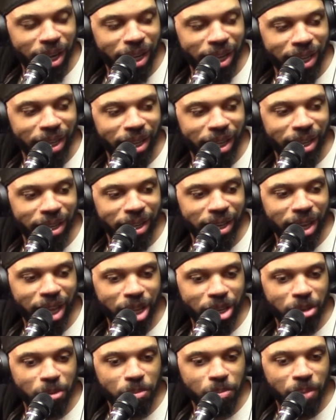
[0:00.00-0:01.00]
Yeah. And and
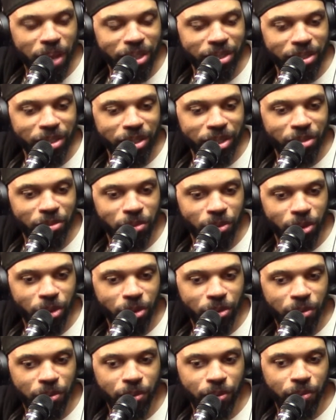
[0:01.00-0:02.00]
that basically,
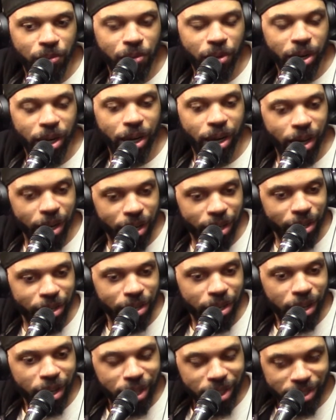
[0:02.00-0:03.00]
for
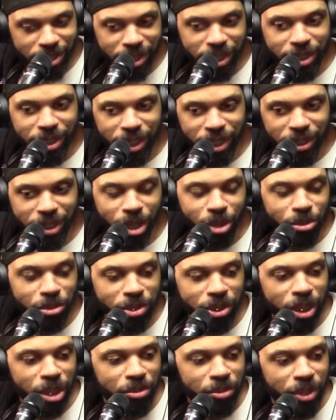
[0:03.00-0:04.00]
her, she think that was
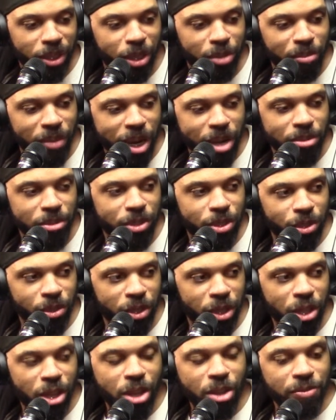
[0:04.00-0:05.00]
something that her mom was
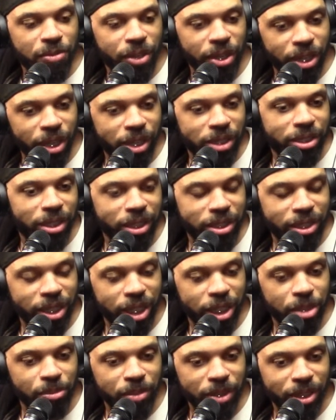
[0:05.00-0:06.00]
doing. For us, that's
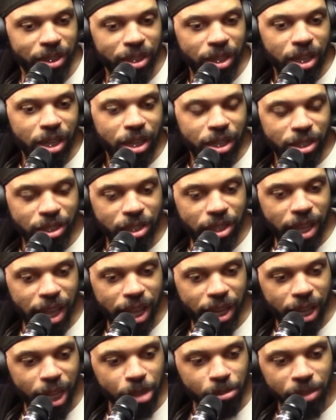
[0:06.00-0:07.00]
telling me she
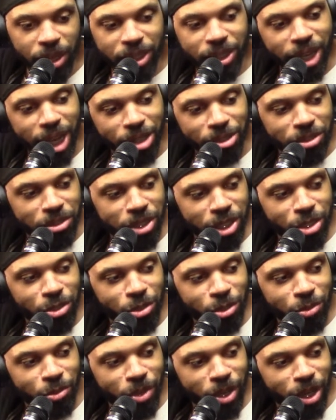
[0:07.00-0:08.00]
had like Munchausen
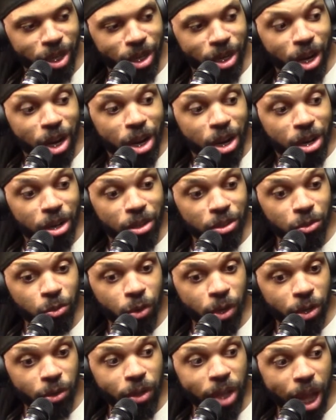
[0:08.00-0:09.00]
syndrome, where
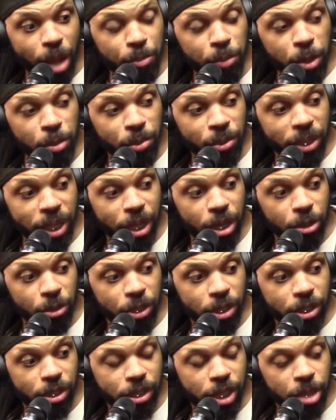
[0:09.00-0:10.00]
where you got people that'll
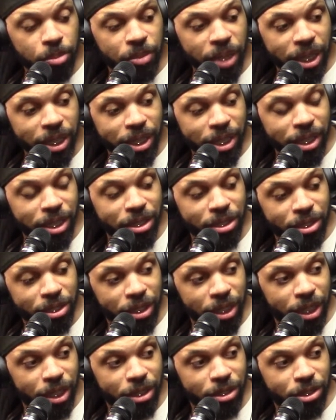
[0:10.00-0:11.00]
keep their kids
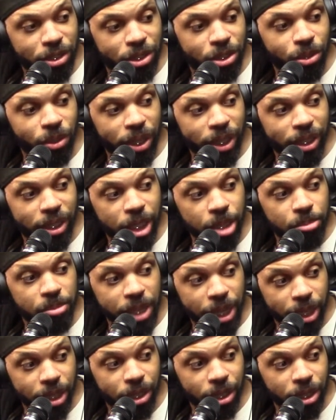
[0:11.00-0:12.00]
sick just so they yeah. keep
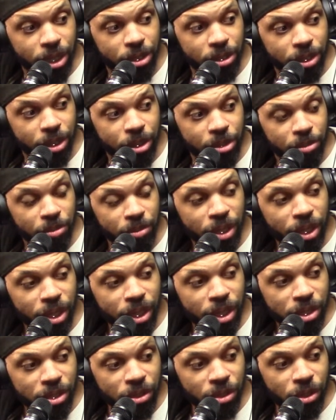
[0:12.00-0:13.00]
taking care of them.
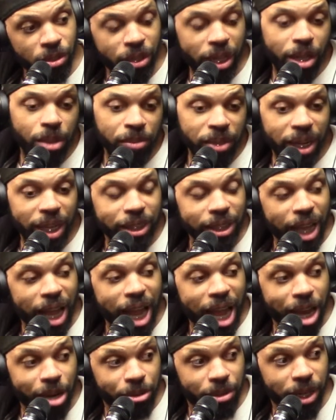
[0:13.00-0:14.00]
You know that I mean that's
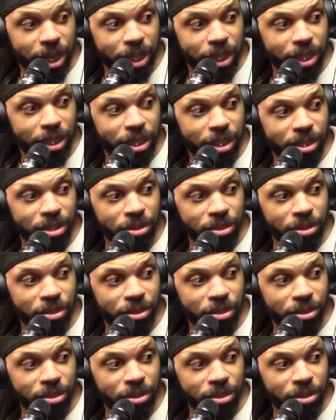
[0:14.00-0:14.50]
how I read it.